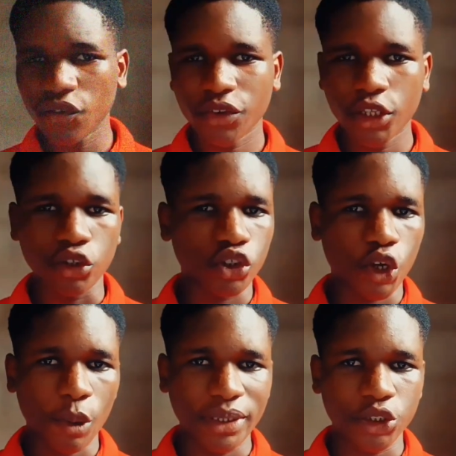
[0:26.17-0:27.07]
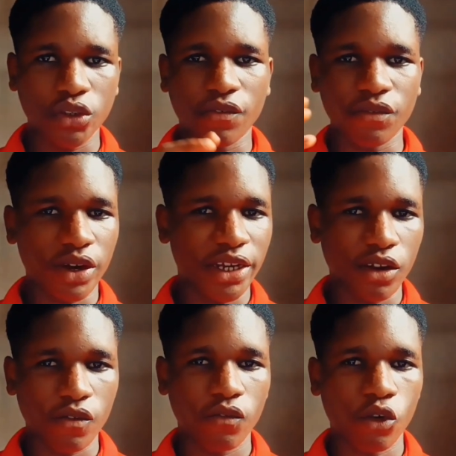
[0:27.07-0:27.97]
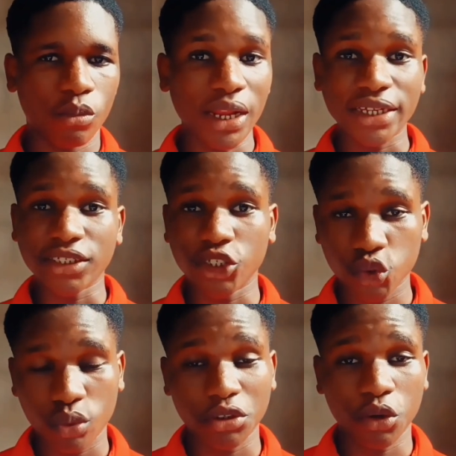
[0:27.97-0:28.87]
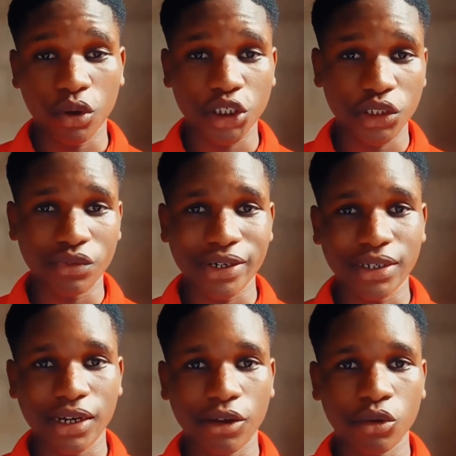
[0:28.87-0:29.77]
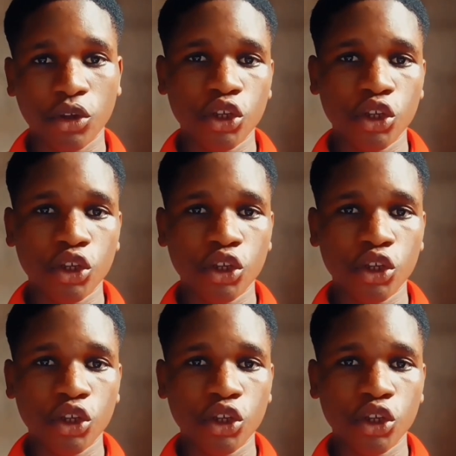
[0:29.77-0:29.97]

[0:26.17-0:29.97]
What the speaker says: your videos come into the final form like this one you're watching right now,